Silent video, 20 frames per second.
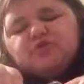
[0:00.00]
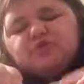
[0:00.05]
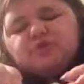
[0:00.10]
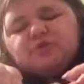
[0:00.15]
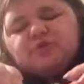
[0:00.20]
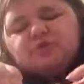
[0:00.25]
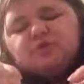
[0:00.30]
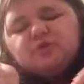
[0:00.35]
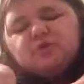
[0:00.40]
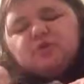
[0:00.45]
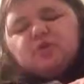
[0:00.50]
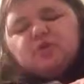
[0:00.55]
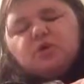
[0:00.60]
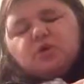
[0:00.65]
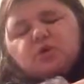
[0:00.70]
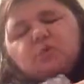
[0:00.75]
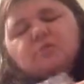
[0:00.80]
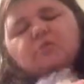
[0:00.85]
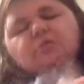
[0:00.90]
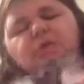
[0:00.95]
the
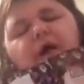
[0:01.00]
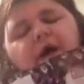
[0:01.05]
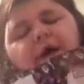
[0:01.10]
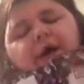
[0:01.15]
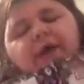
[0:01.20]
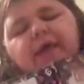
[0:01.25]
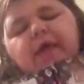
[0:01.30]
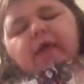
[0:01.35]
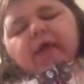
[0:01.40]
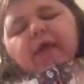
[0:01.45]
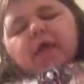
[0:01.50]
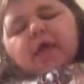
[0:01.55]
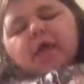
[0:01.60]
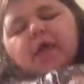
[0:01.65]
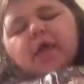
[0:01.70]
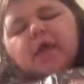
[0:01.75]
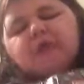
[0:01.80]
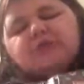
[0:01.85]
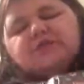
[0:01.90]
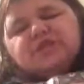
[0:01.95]
all my
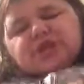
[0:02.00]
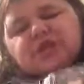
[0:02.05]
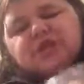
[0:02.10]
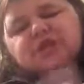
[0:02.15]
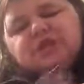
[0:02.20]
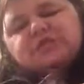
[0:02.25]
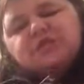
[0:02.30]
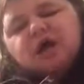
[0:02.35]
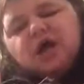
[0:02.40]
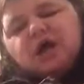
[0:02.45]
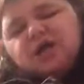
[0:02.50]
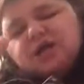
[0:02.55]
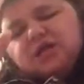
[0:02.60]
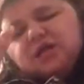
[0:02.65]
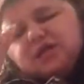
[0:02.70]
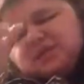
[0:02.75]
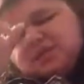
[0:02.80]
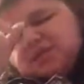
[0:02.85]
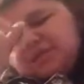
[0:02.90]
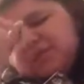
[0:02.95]
tickets that I
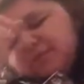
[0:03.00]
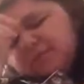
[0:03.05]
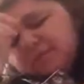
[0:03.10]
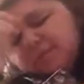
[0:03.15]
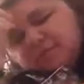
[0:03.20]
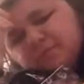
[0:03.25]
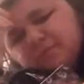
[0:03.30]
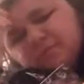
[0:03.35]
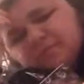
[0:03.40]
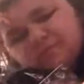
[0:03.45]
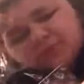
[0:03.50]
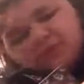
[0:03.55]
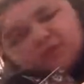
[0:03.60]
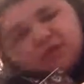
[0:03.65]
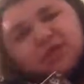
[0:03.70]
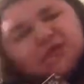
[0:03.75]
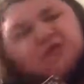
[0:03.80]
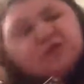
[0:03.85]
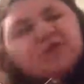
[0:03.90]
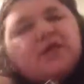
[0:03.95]
need to send,
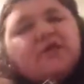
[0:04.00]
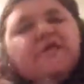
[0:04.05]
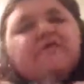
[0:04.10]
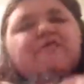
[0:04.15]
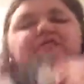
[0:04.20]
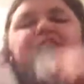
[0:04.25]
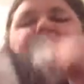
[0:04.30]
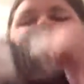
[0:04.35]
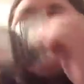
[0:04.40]
need to give